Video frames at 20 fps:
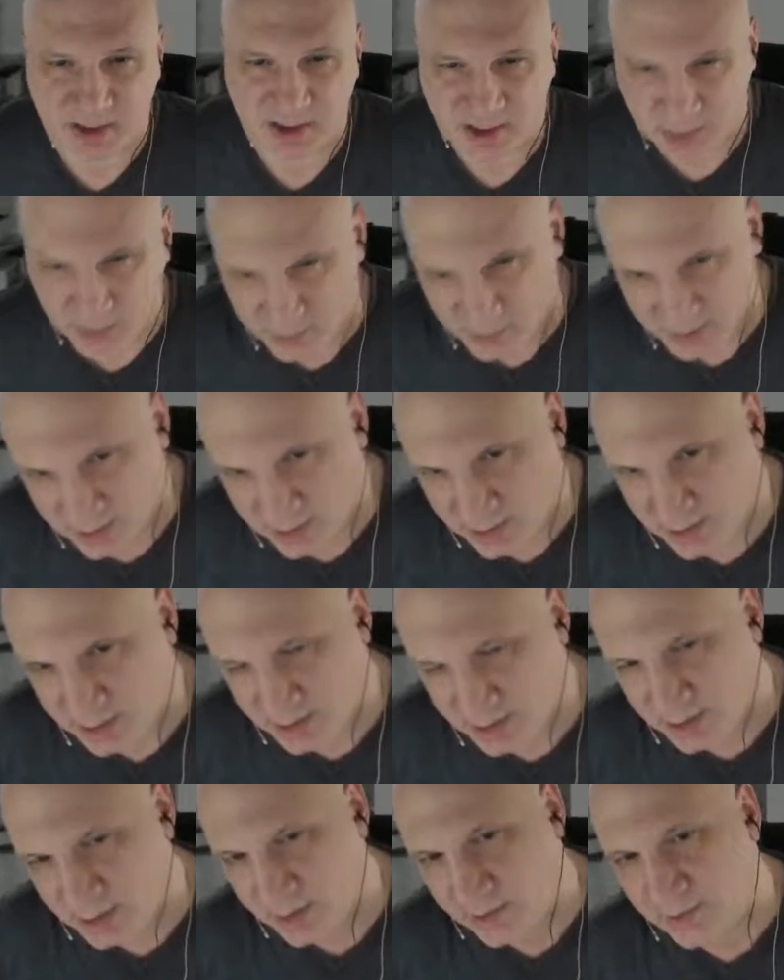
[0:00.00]
So,
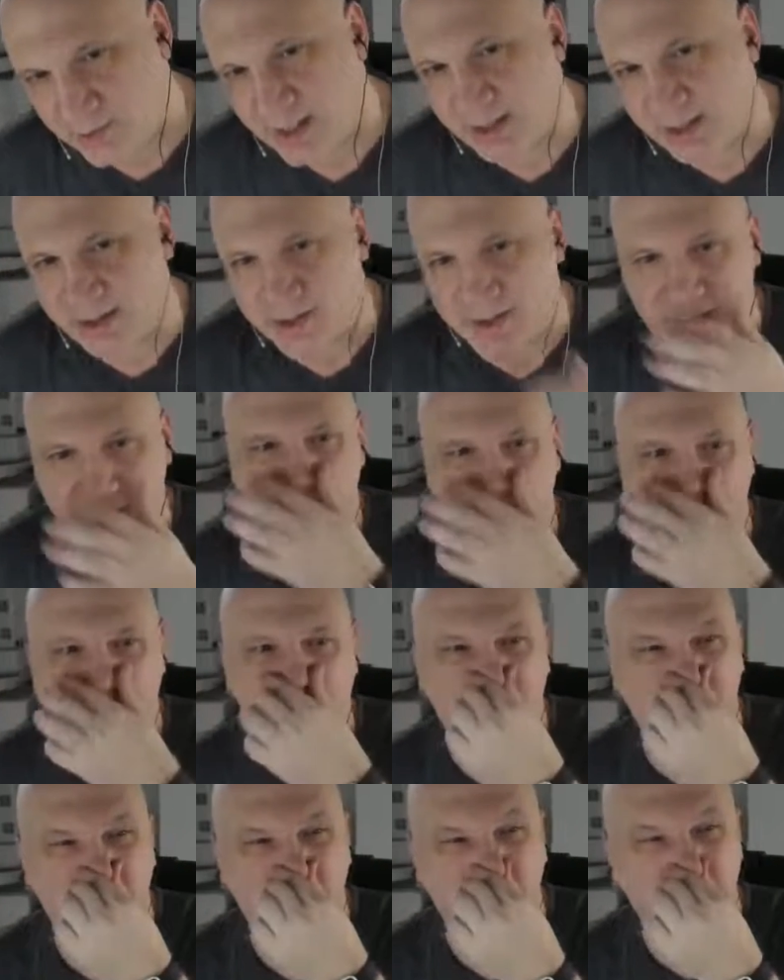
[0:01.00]
you know, a lot
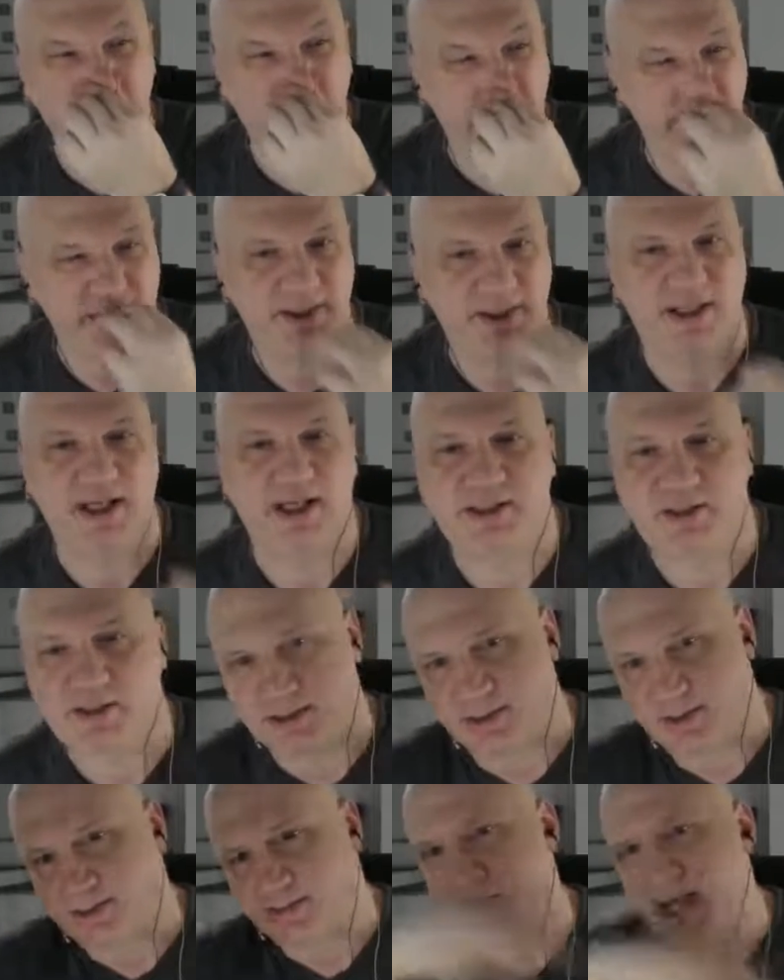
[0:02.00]
of there's been a
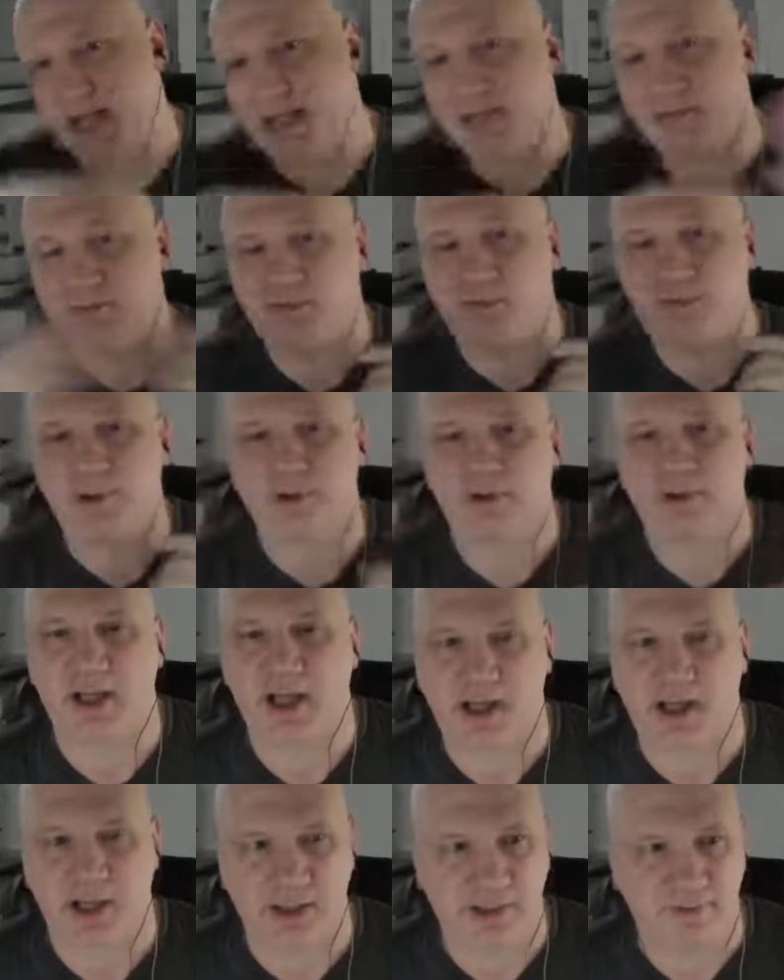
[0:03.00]
nice back and forth.
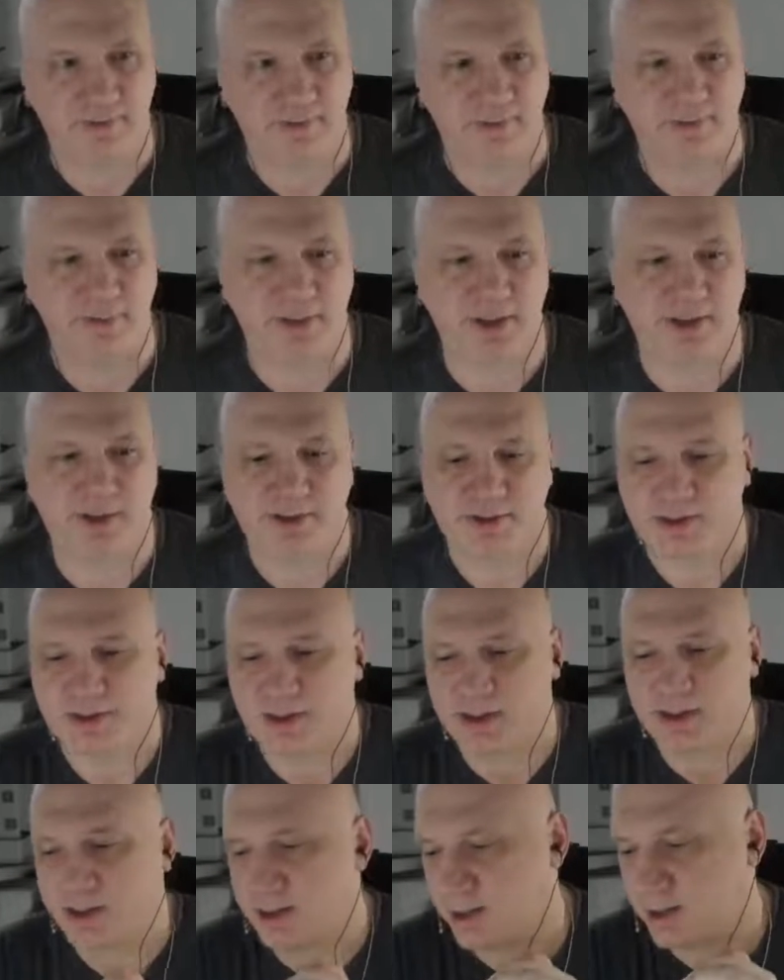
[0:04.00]
I love the readers
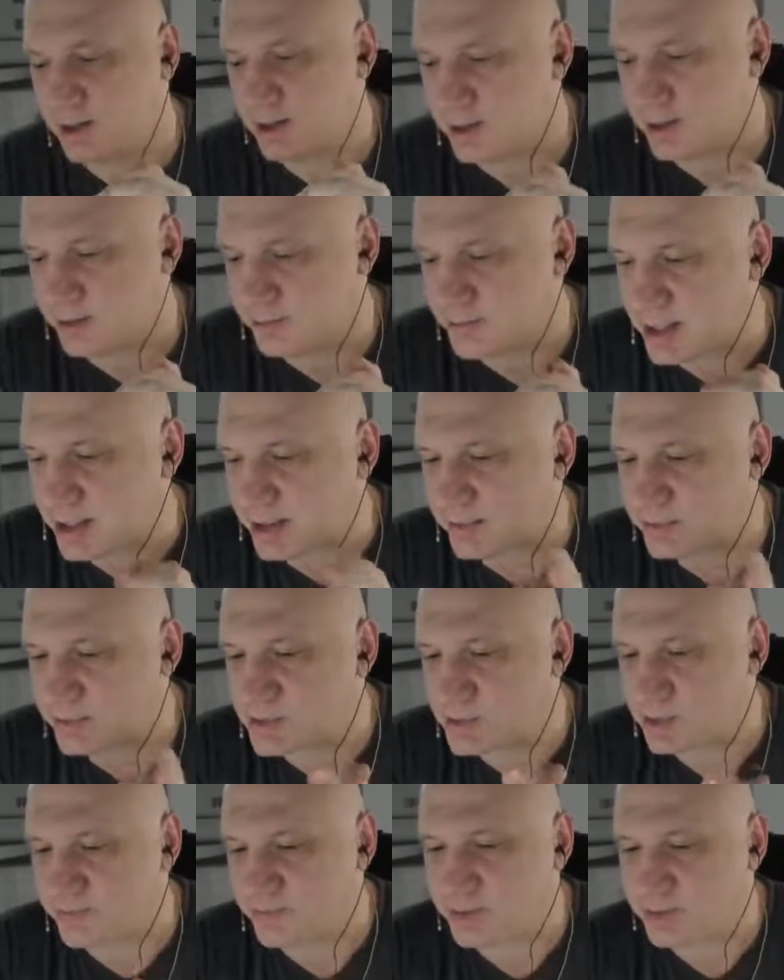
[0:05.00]
on Mac
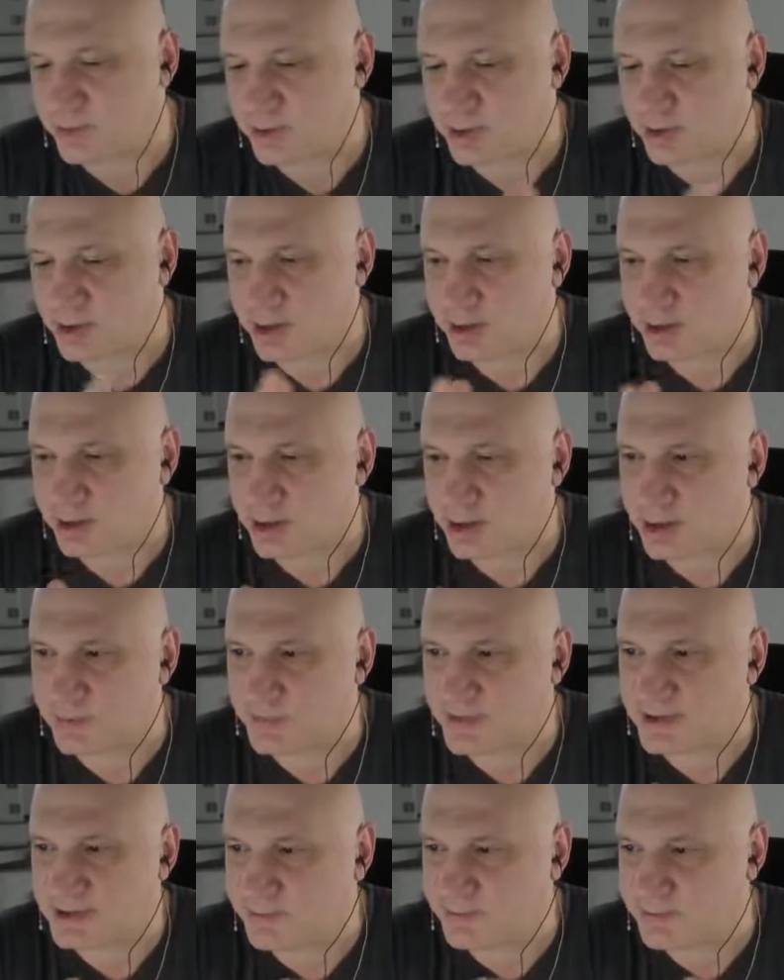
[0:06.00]
Observer and the
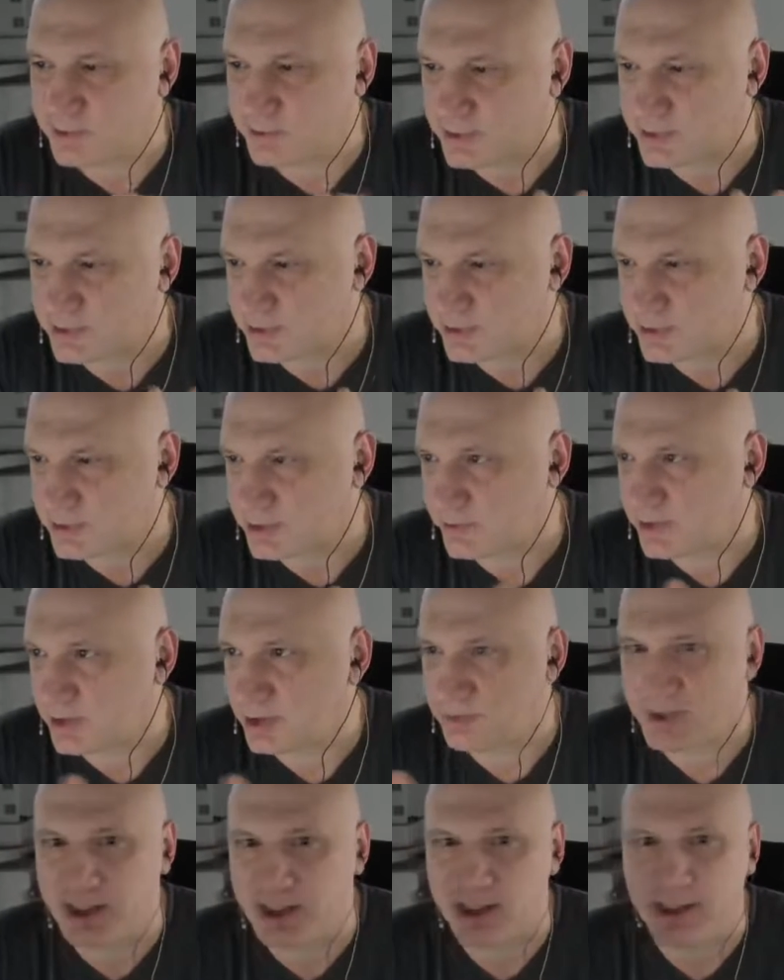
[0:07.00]
comments, even the ones that tell me that I'm